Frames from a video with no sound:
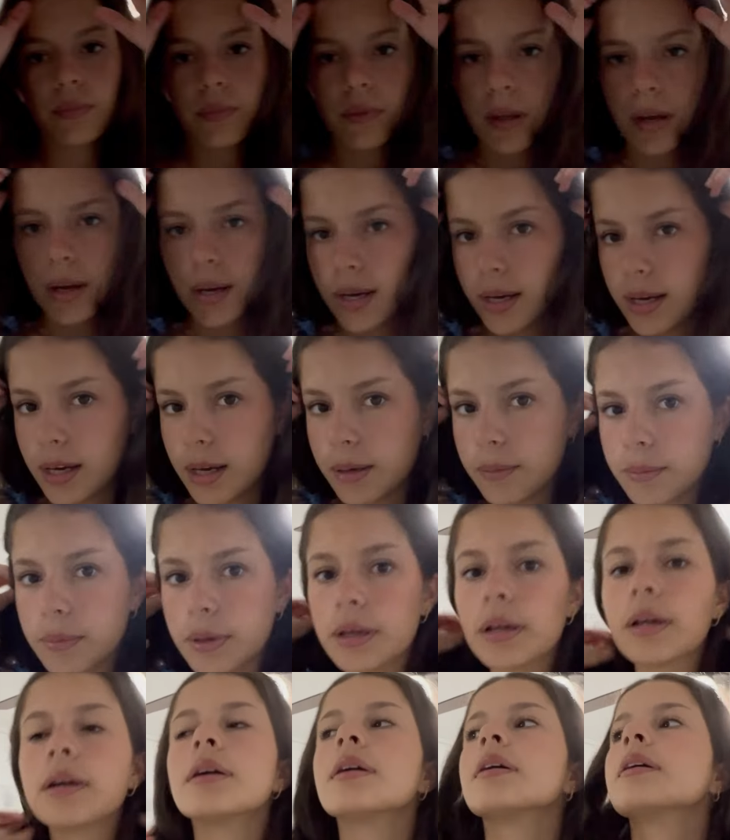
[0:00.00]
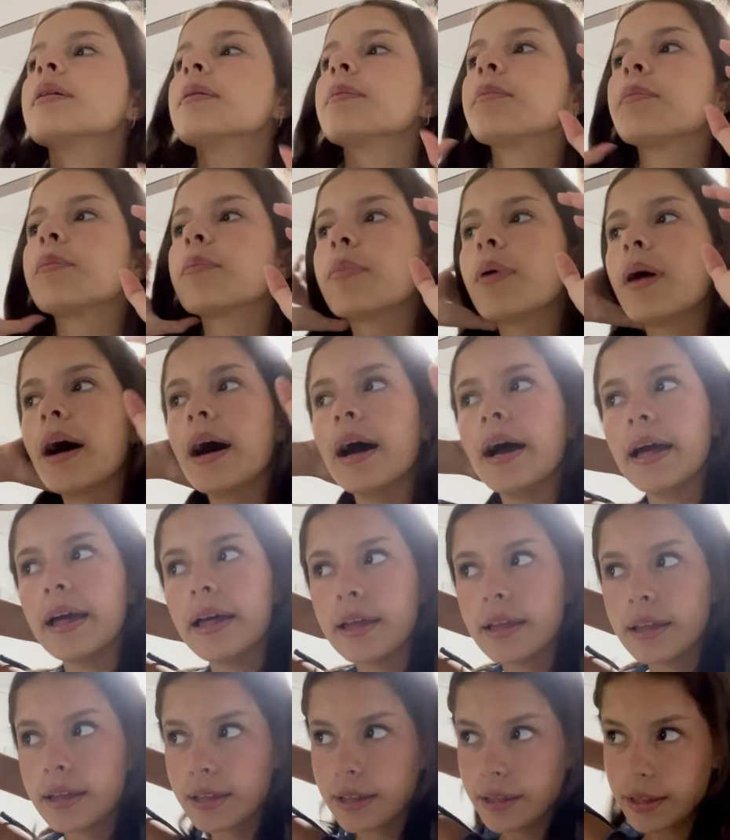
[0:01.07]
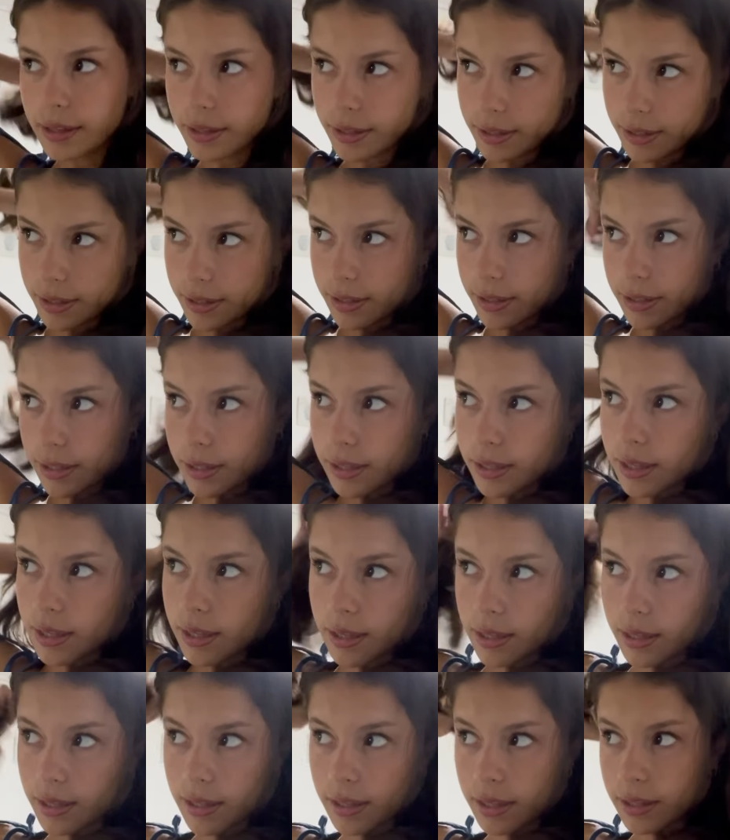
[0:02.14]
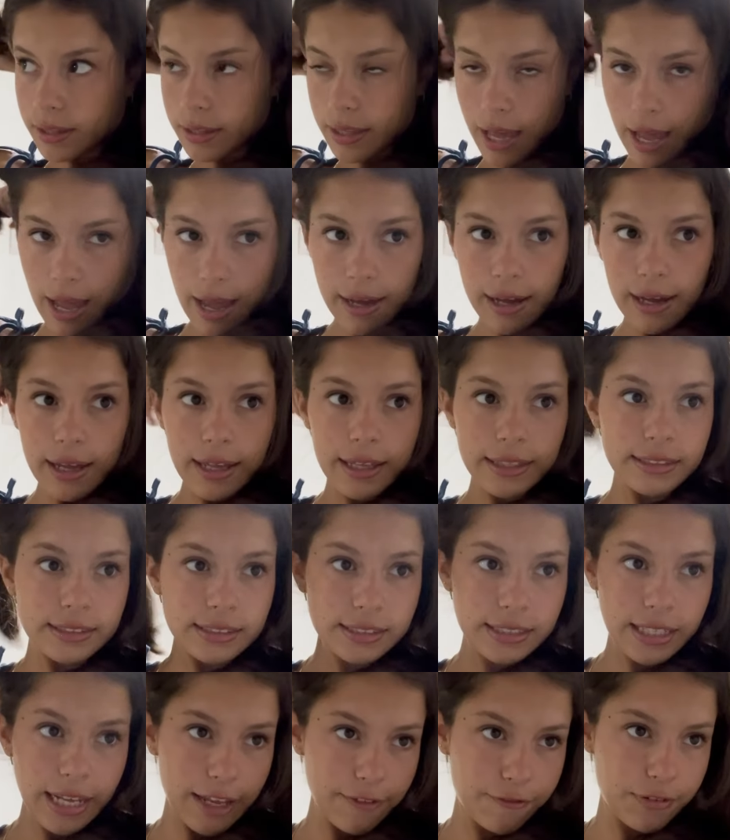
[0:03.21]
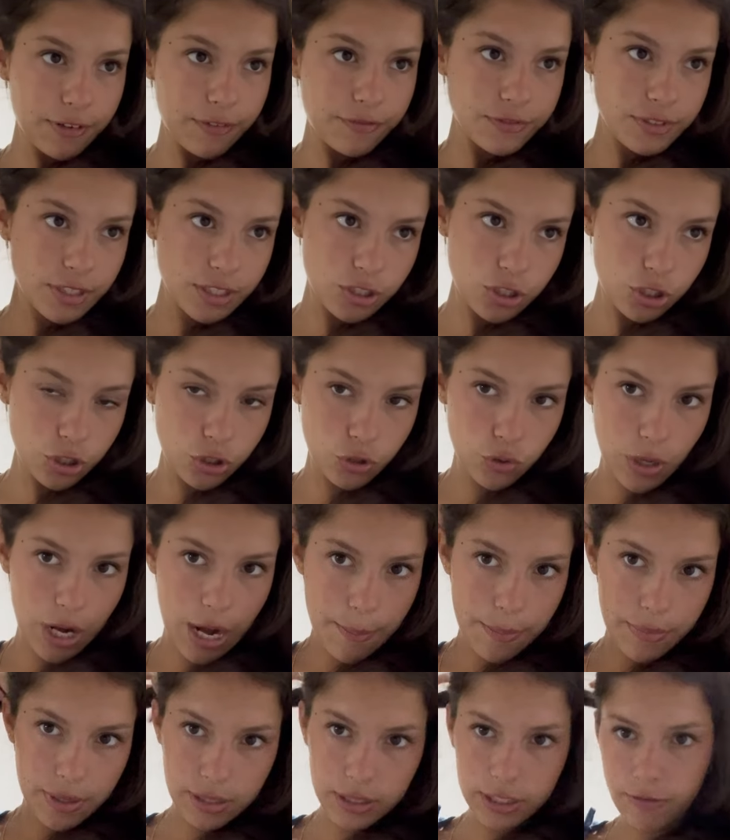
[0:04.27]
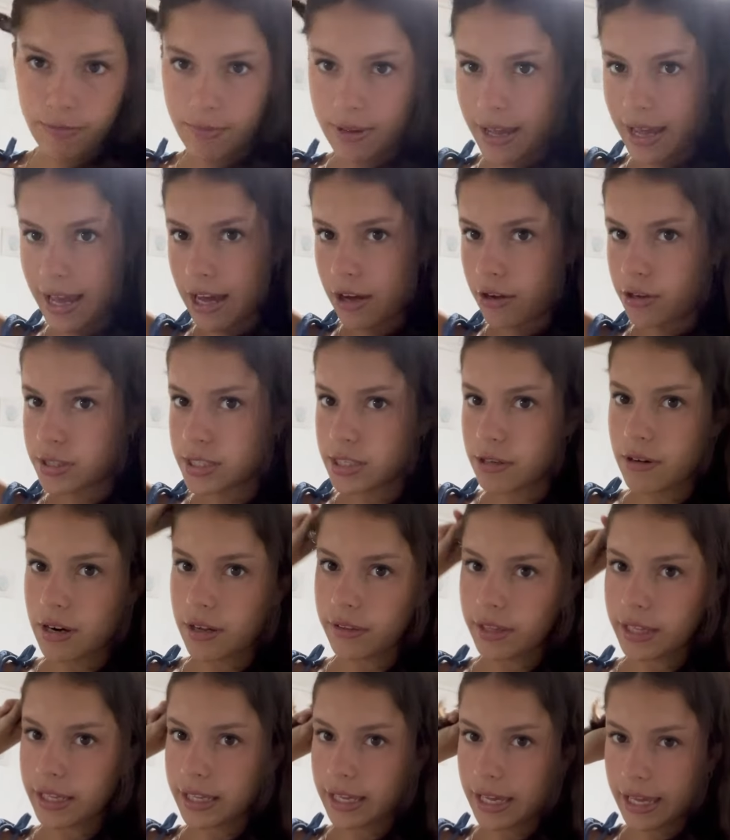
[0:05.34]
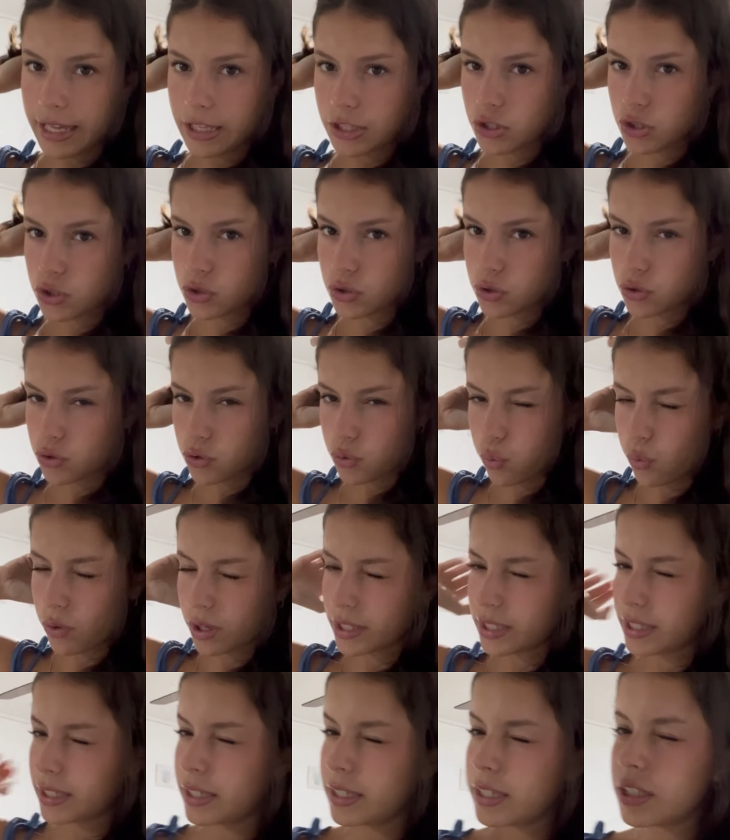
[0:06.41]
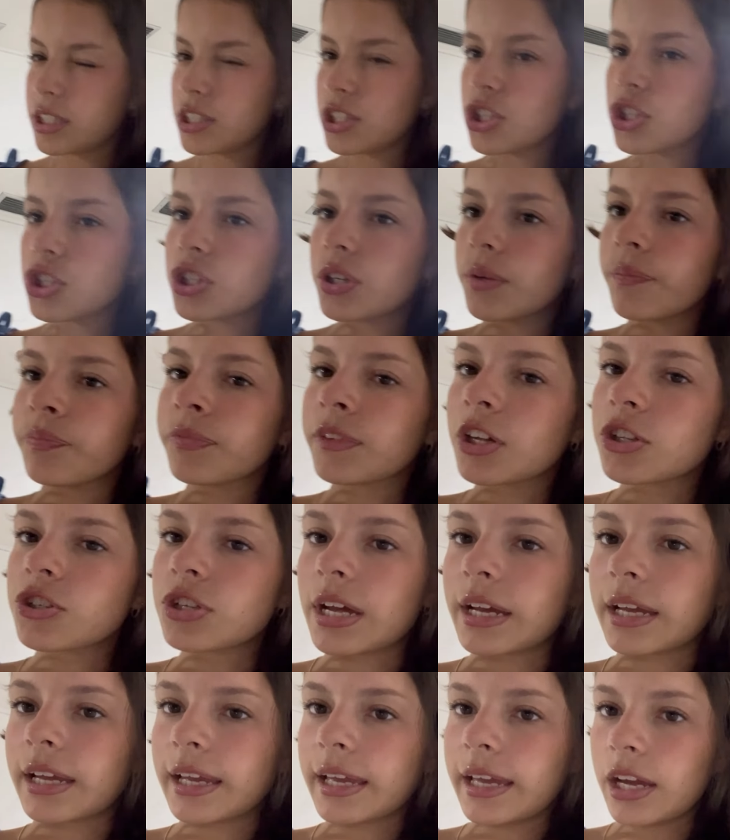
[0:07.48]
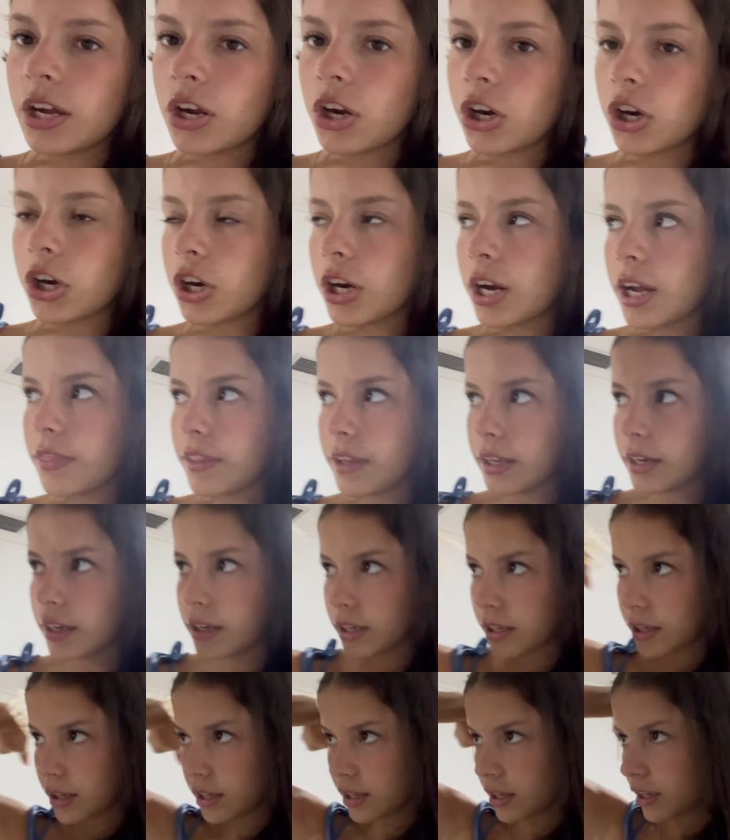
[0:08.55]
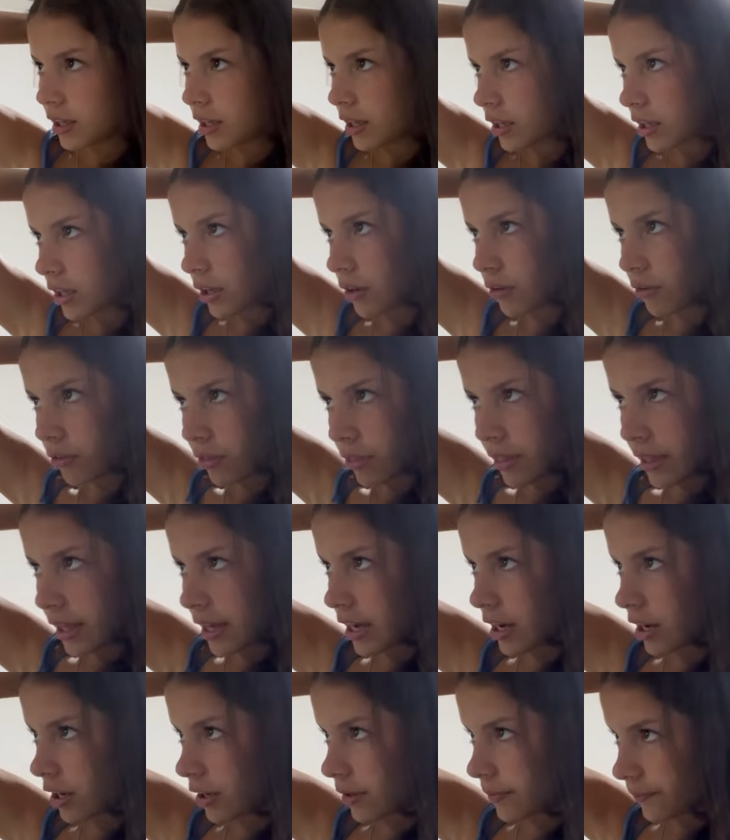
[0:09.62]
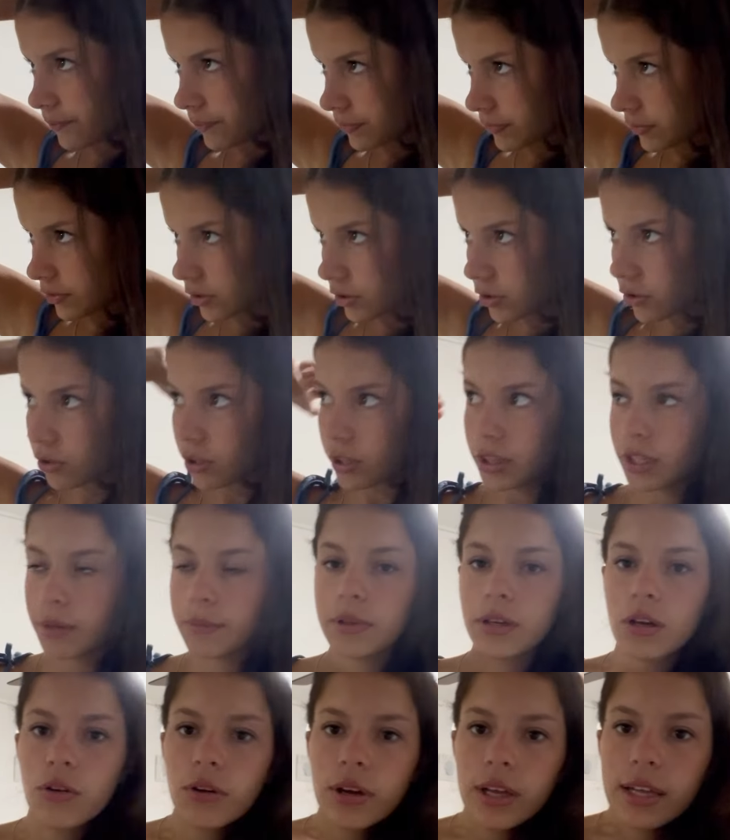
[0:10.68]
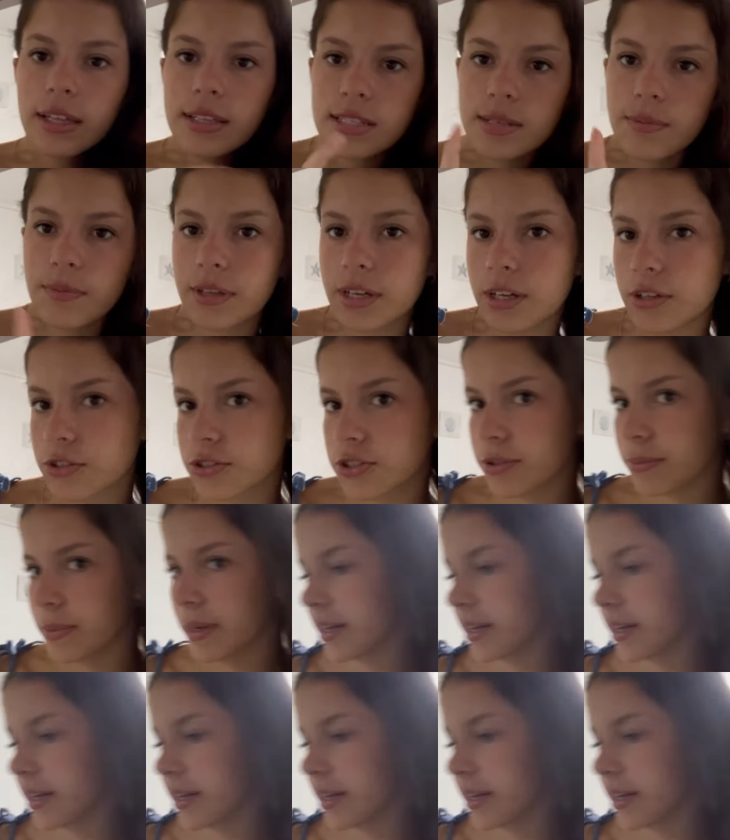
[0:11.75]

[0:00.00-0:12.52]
But yeah, it's 8:52 and I'm gonna leave my house around like 8:20-ish so I can get her and then go there. Hold on, let me go get something else to do my